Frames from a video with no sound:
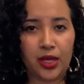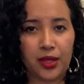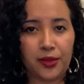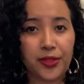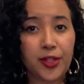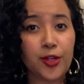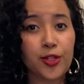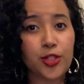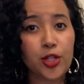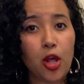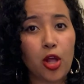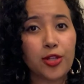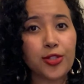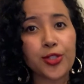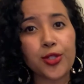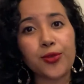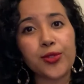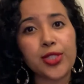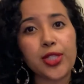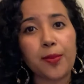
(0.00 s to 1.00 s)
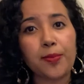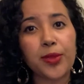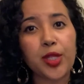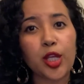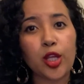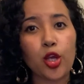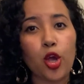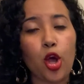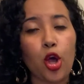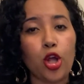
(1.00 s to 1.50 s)
There's also
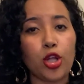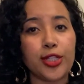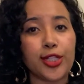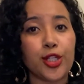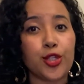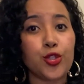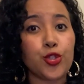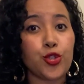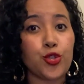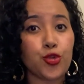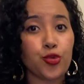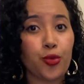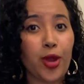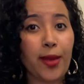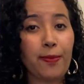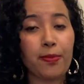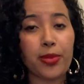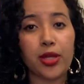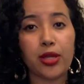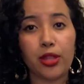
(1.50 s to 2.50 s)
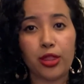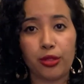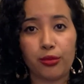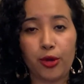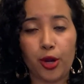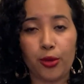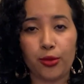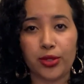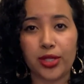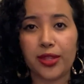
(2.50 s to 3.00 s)
something called strep
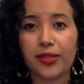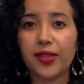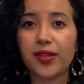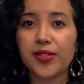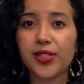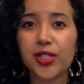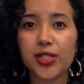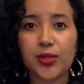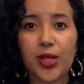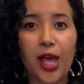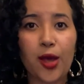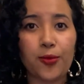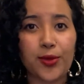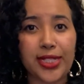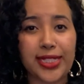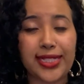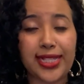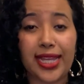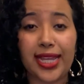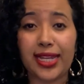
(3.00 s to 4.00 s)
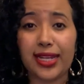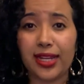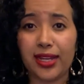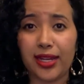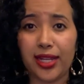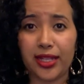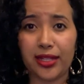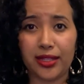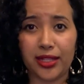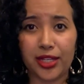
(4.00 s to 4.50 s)
throat. This is how we say it in
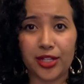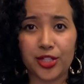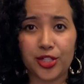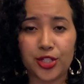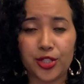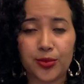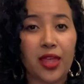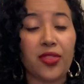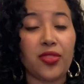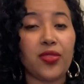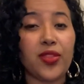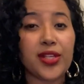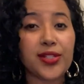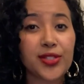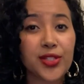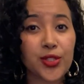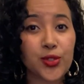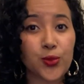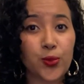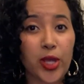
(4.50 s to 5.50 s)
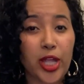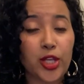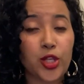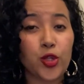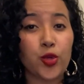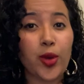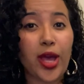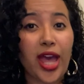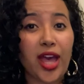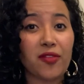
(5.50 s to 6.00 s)
English. This is when
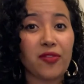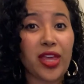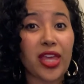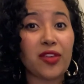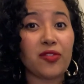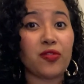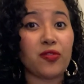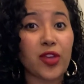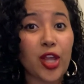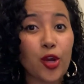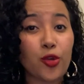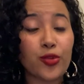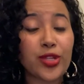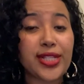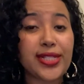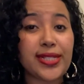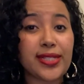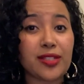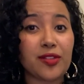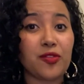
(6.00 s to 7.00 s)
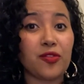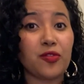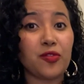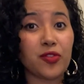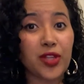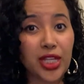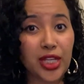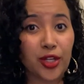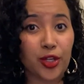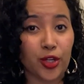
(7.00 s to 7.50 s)
you have a very
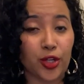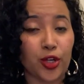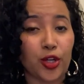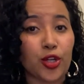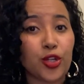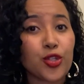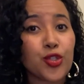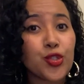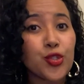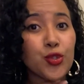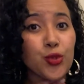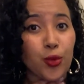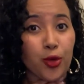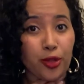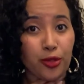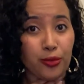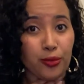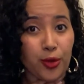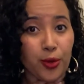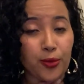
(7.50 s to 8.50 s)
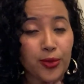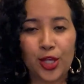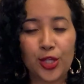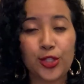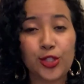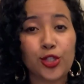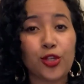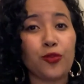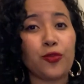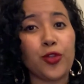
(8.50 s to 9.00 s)
severe sore throat.
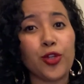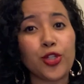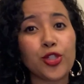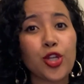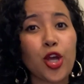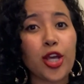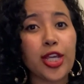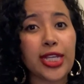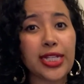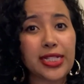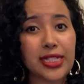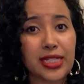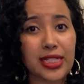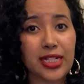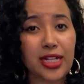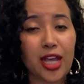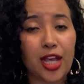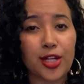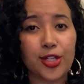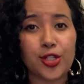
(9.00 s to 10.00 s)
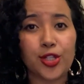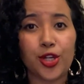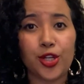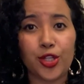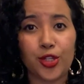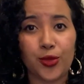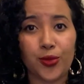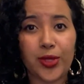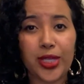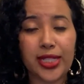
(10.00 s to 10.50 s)
So if you're talking to the doctor,
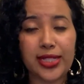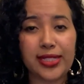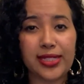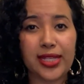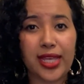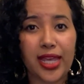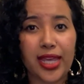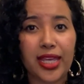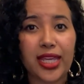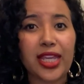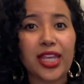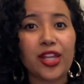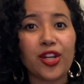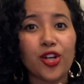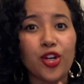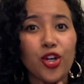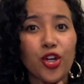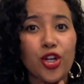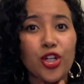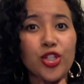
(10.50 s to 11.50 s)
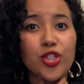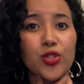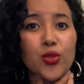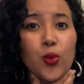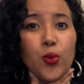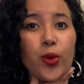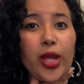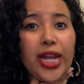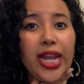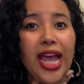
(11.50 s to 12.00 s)
you can say, it hurts
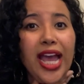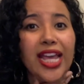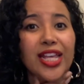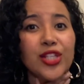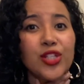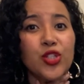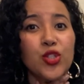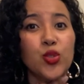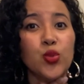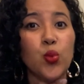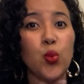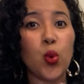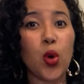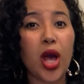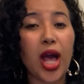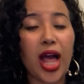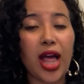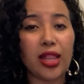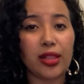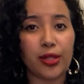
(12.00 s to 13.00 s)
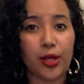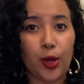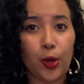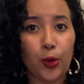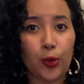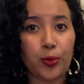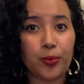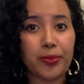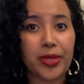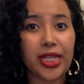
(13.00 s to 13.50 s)
when I
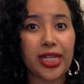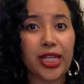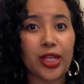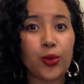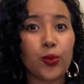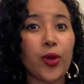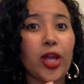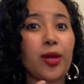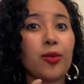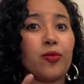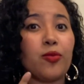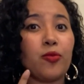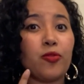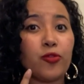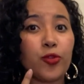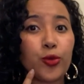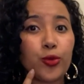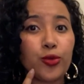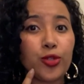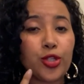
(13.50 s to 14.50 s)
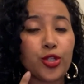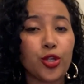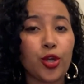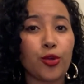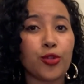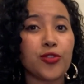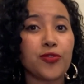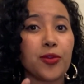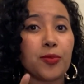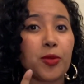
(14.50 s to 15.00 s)
swallow, meaning when food
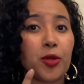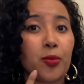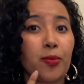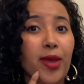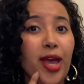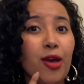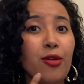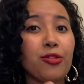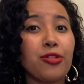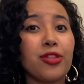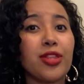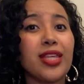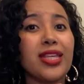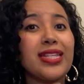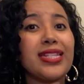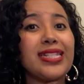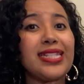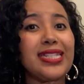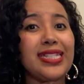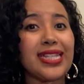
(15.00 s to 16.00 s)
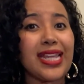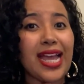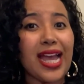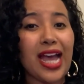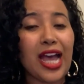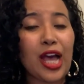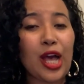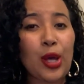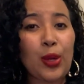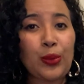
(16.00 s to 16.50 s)
goes from your mouth
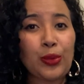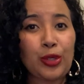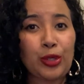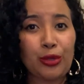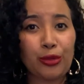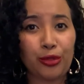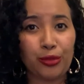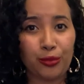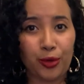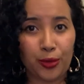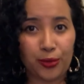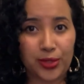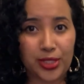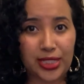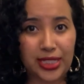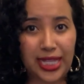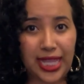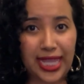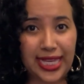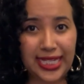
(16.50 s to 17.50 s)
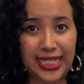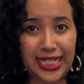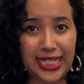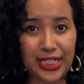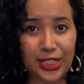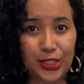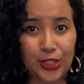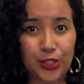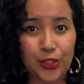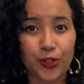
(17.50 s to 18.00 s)
down your throat and
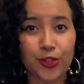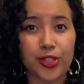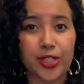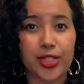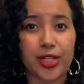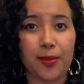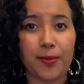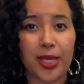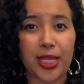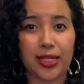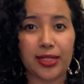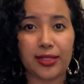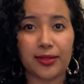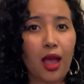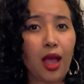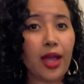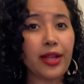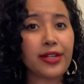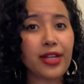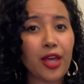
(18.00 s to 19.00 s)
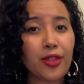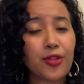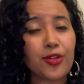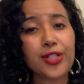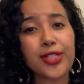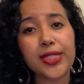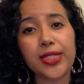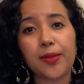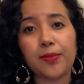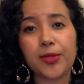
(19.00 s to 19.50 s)
into your stomach. Another
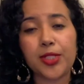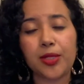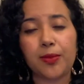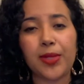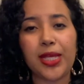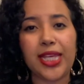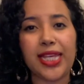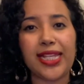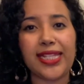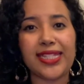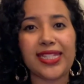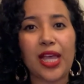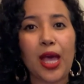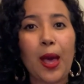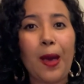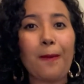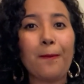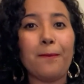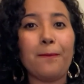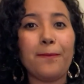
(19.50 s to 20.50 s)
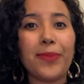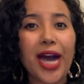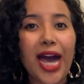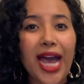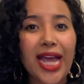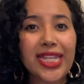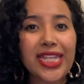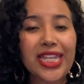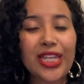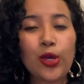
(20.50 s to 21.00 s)
symptom is
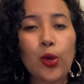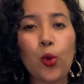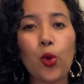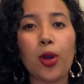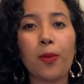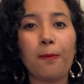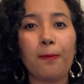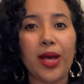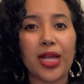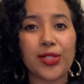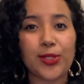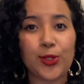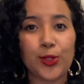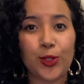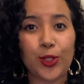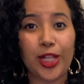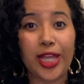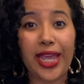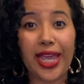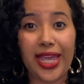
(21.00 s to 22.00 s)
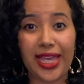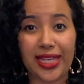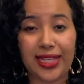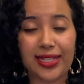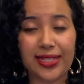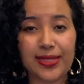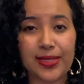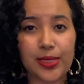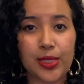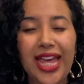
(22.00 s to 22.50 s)
body or muscle
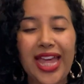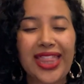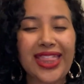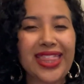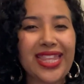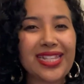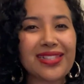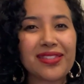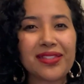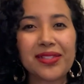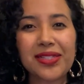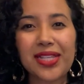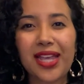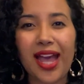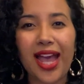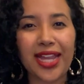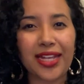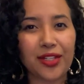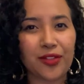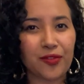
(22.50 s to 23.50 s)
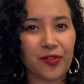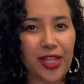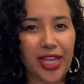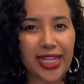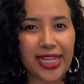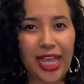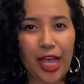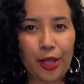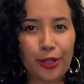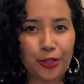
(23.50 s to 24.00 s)
aches. This is kind of like
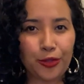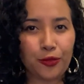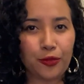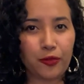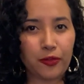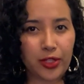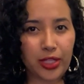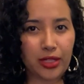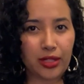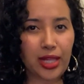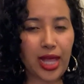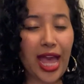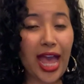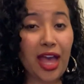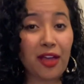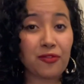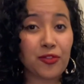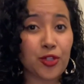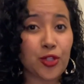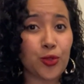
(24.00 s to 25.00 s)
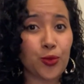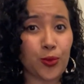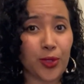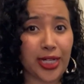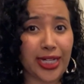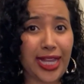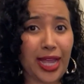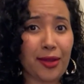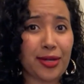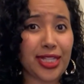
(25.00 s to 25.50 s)
how you feel after you
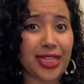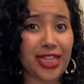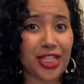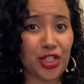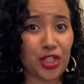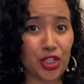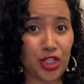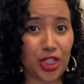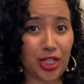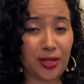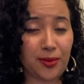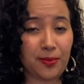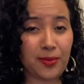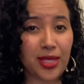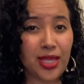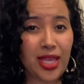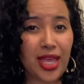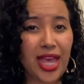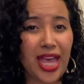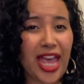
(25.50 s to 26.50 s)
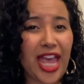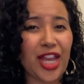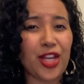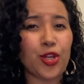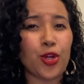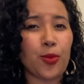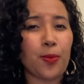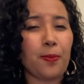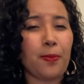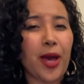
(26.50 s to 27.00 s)
work out at the gym and
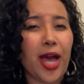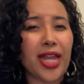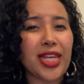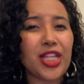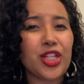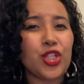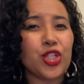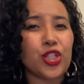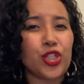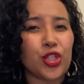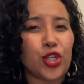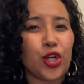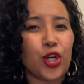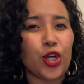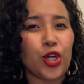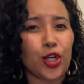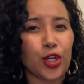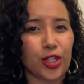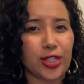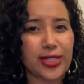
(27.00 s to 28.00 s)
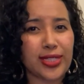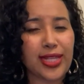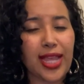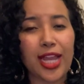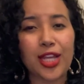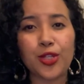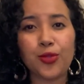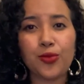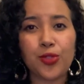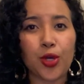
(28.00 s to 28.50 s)
your body just hurts
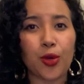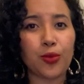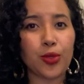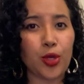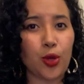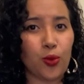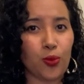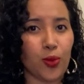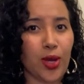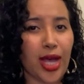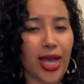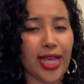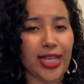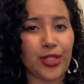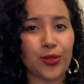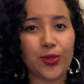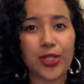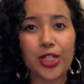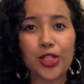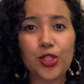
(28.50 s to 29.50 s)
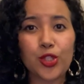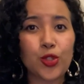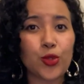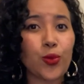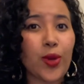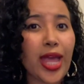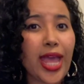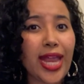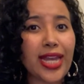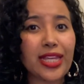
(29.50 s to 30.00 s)
and you don't know why. You didn't do
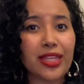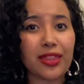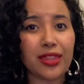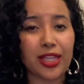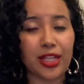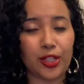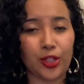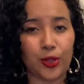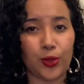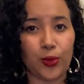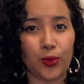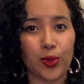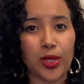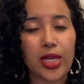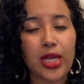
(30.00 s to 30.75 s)
anything new.